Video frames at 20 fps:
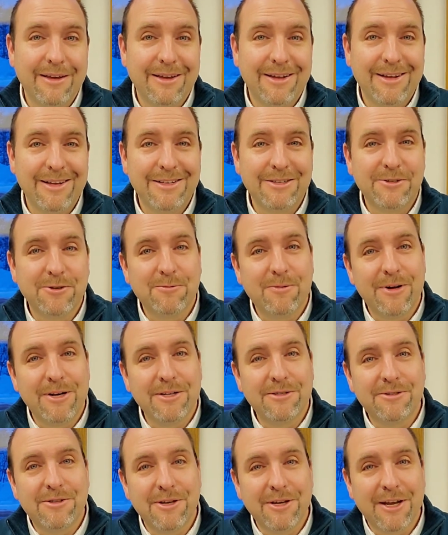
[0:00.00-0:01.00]
And so what
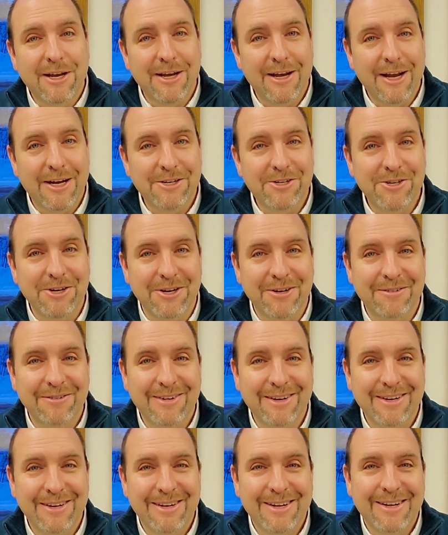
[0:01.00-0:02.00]
is the connection?
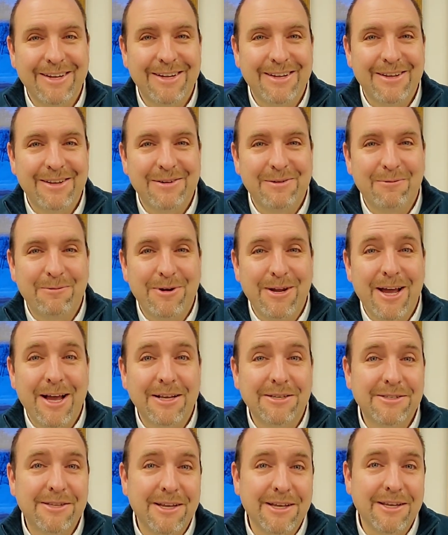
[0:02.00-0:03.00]
We
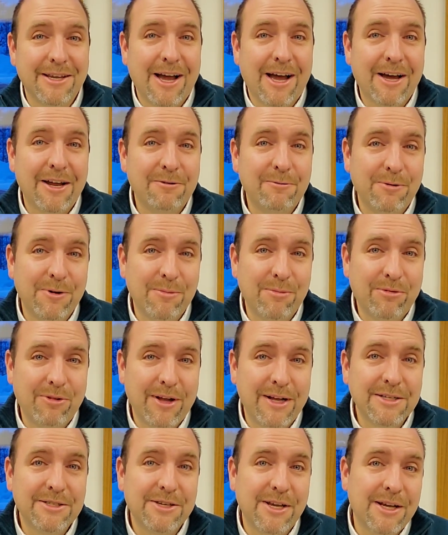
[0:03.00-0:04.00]
ask that God would
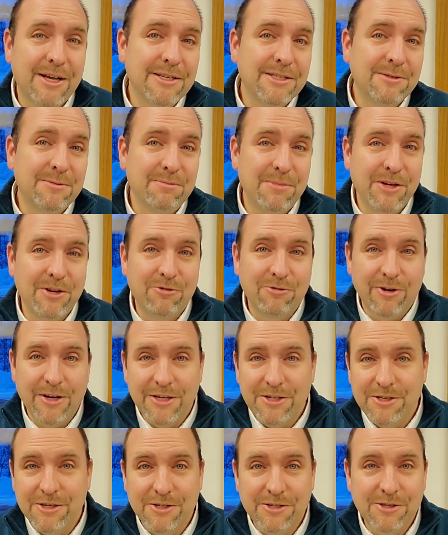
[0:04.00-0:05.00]
bless us, be
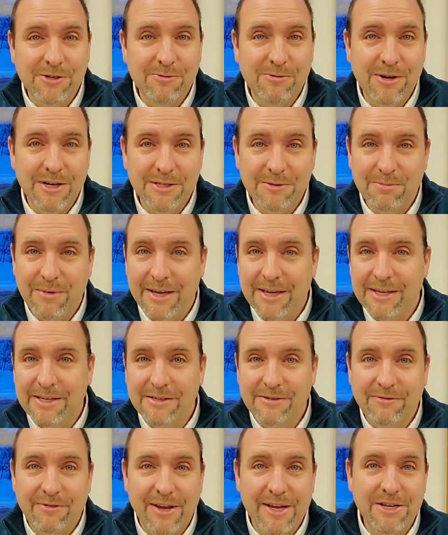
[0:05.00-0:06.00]
gracious to us, make
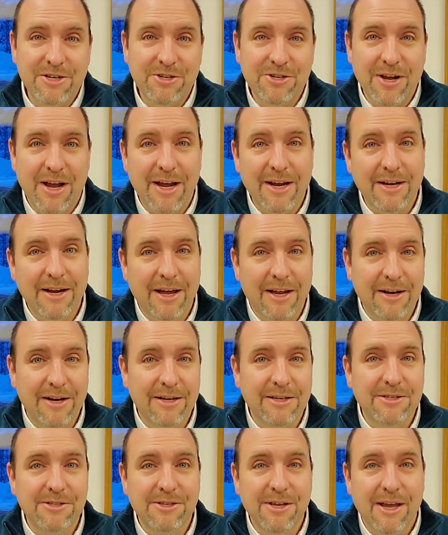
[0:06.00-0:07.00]
his face shine on
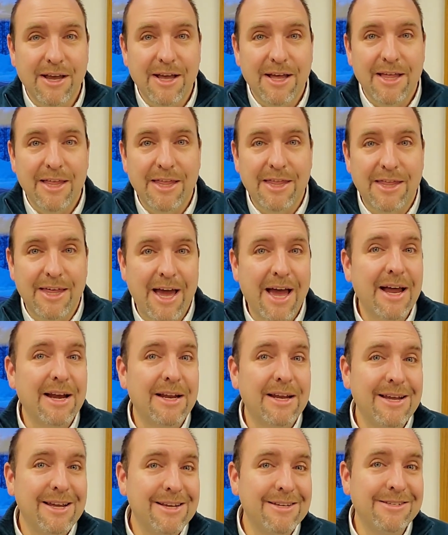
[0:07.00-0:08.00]
us, that
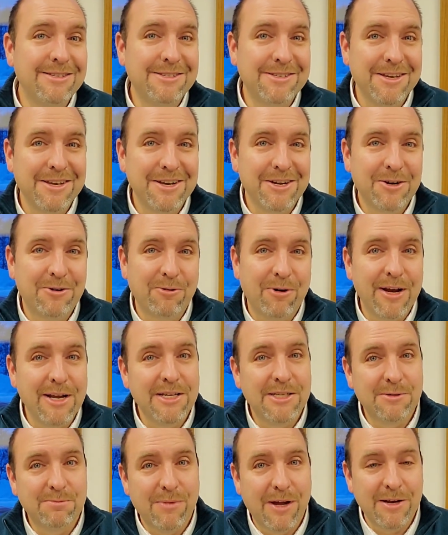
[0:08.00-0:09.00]
his
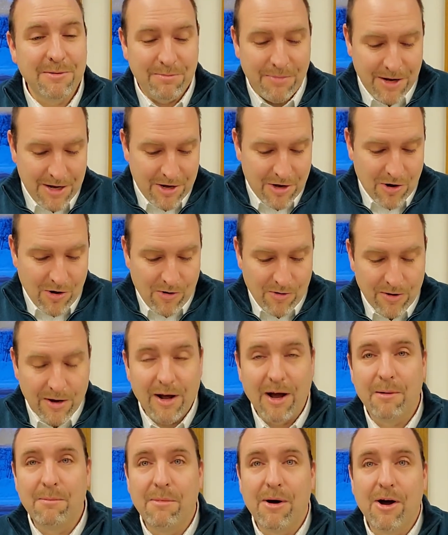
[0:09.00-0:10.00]
grace might be known
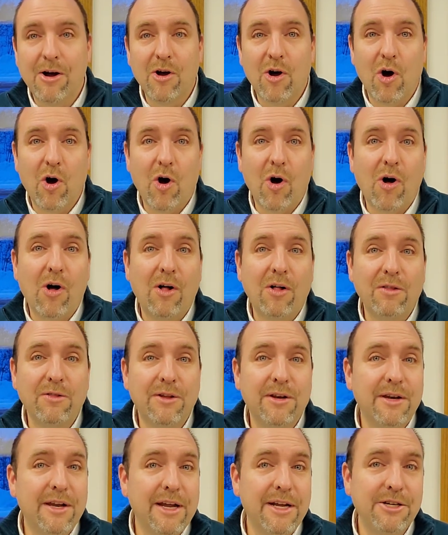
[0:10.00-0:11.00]
among all
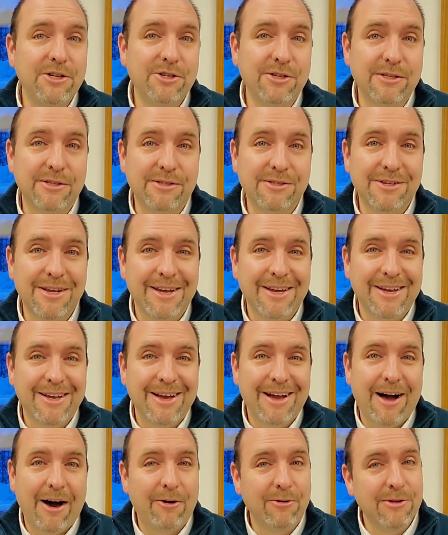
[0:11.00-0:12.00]
the nations.
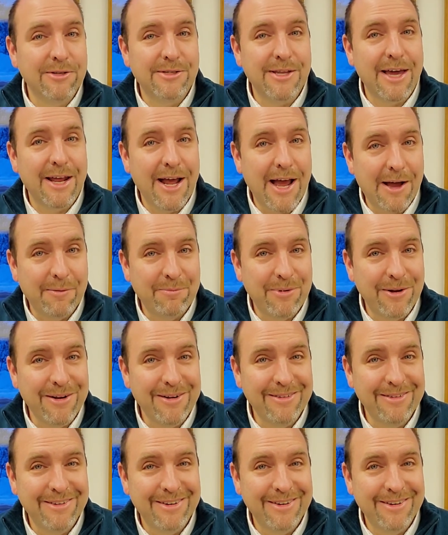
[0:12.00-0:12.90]
How does that happen?